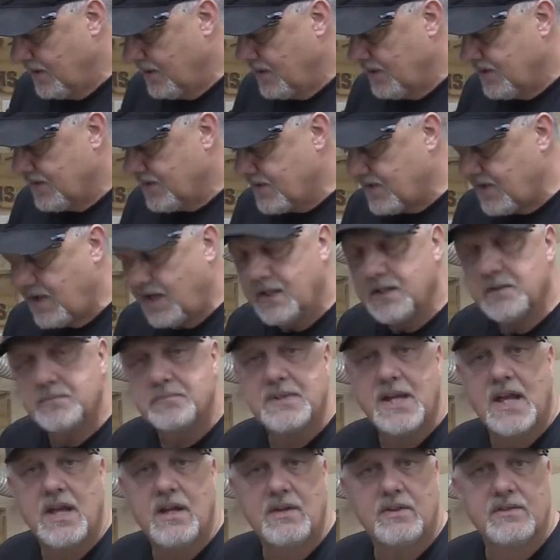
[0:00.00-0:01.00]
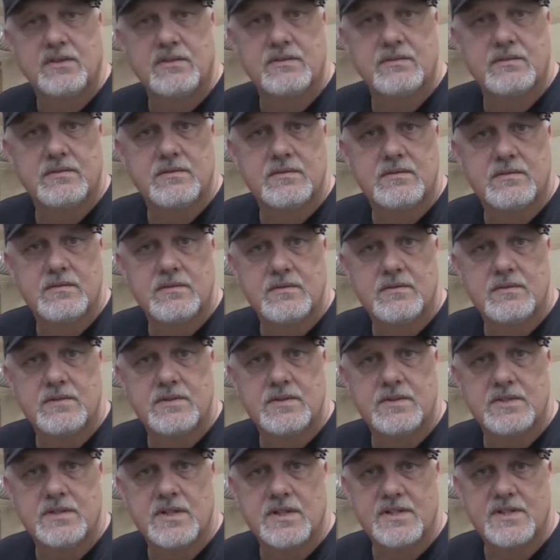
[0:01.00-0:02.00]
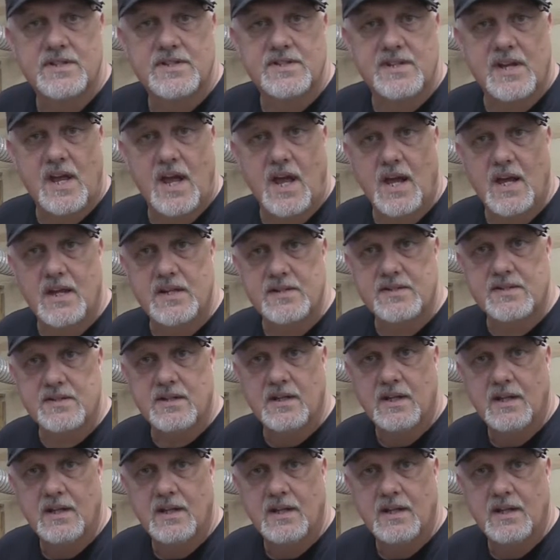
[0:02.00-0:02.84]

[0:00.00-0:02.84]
sand them down to the size.